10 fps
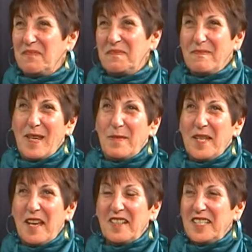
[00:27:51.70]

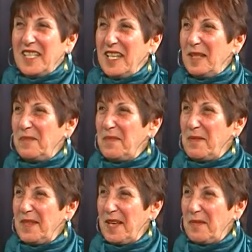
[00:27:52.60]
Maybe I'll sing.
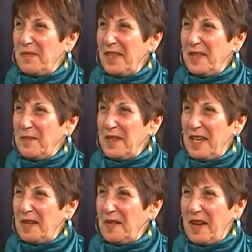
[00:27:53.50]
Maybe I'll play the
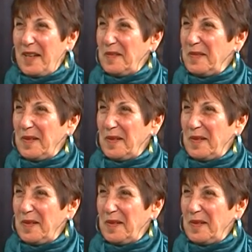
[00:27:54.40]
piano. I don't know.